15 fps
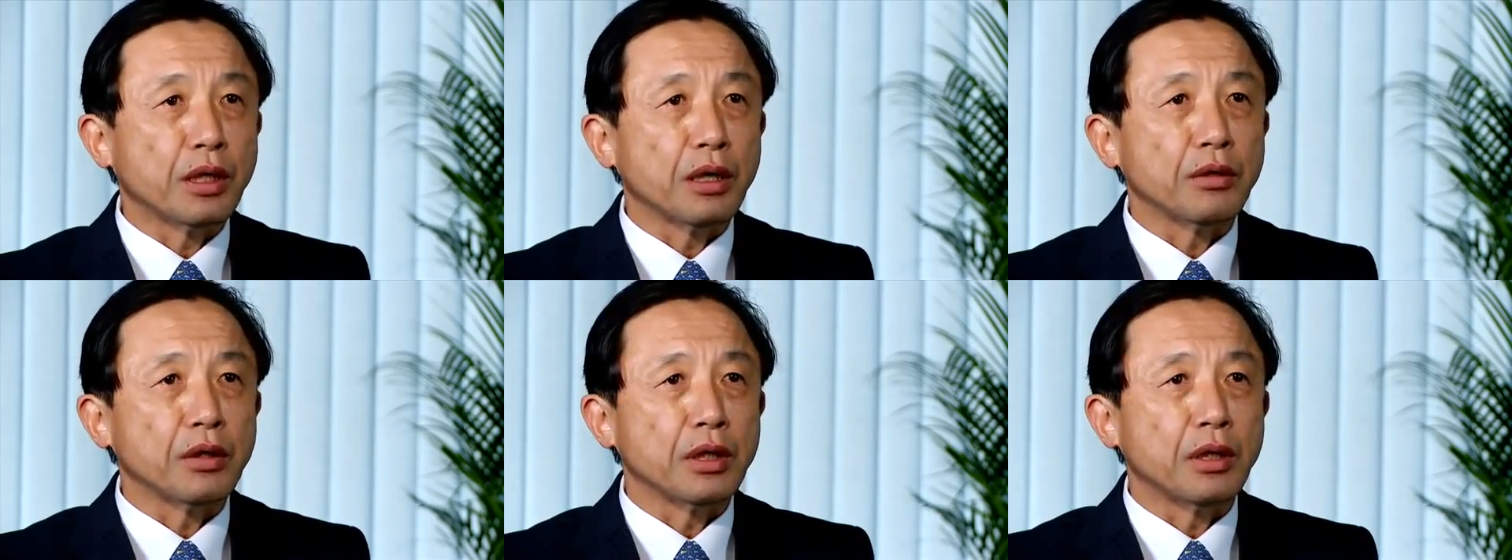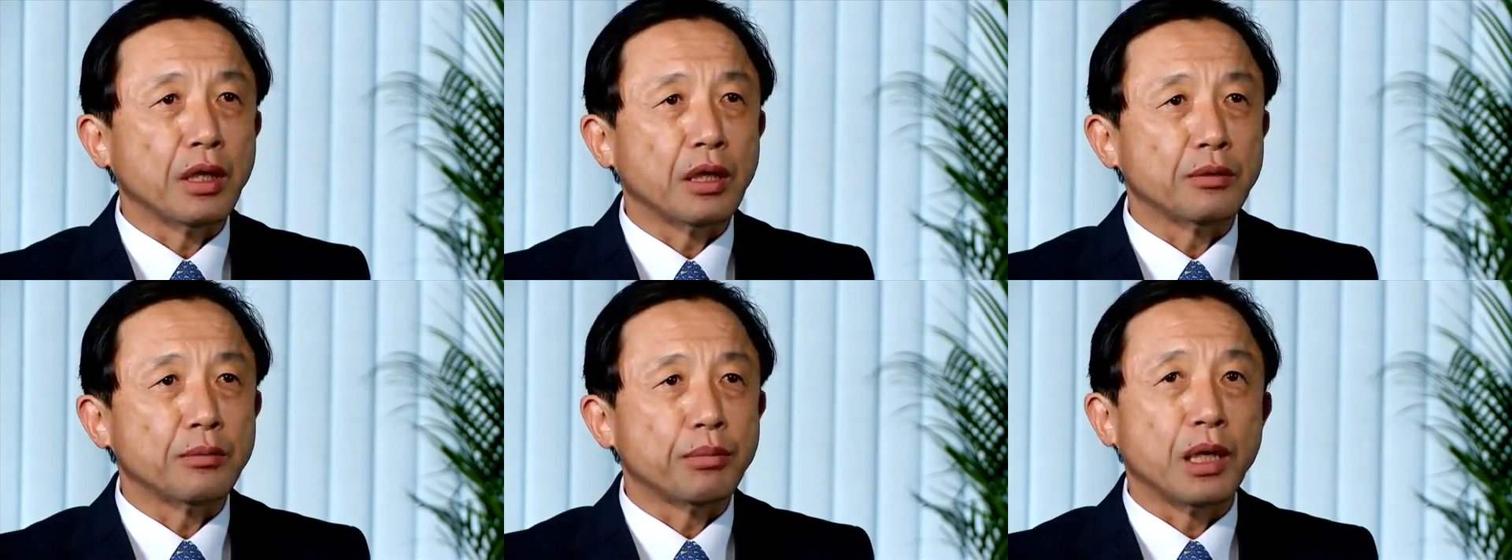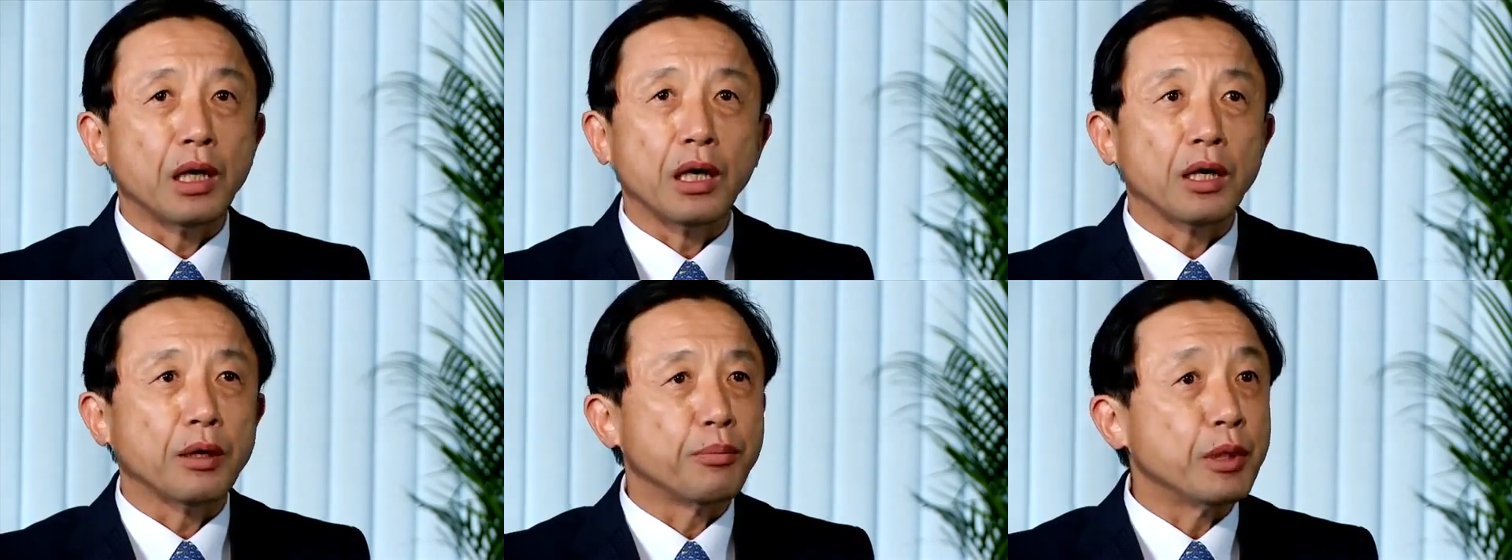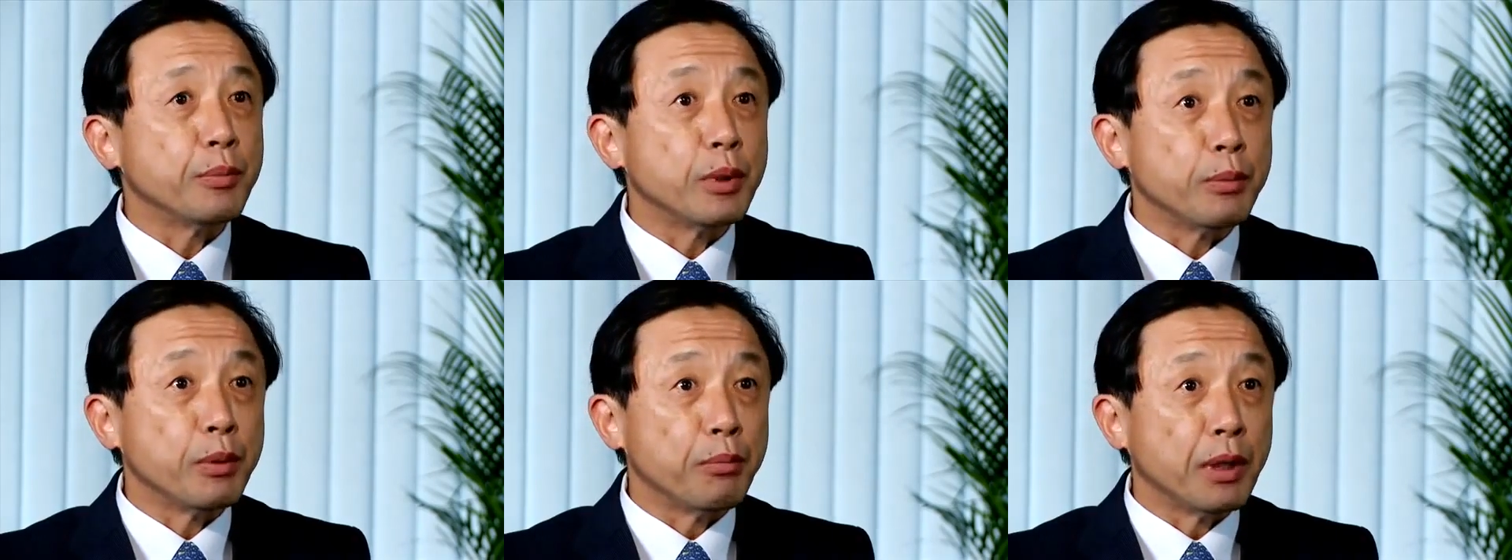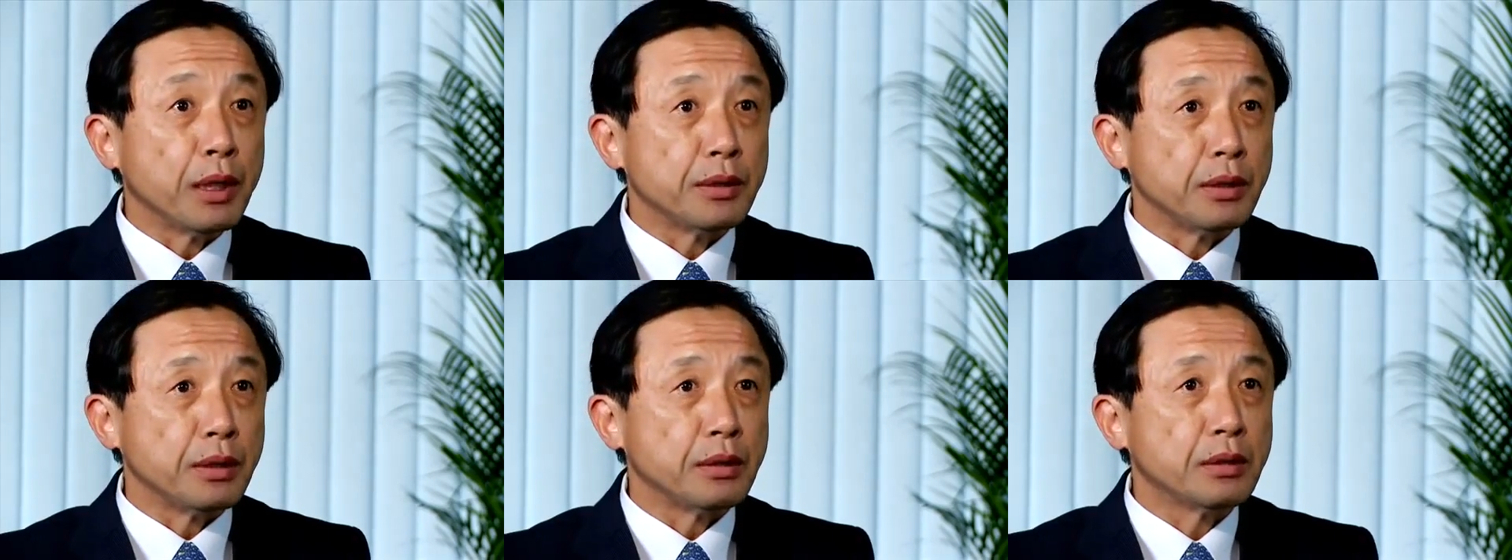carried out by PPP
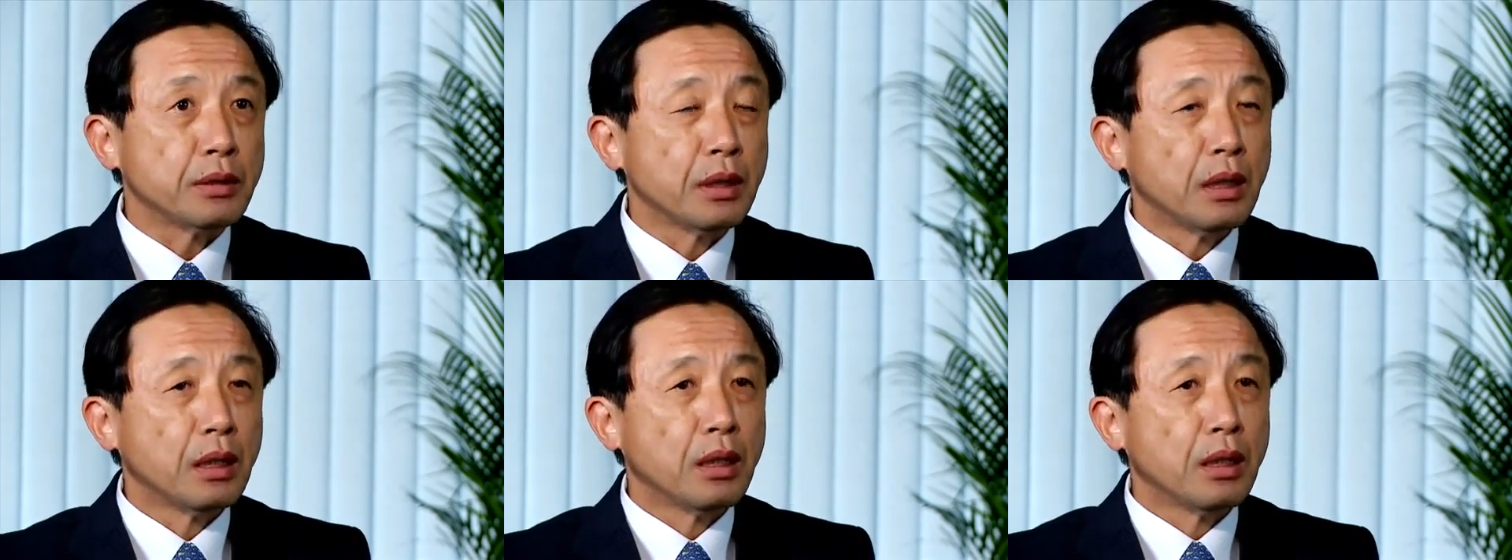basis.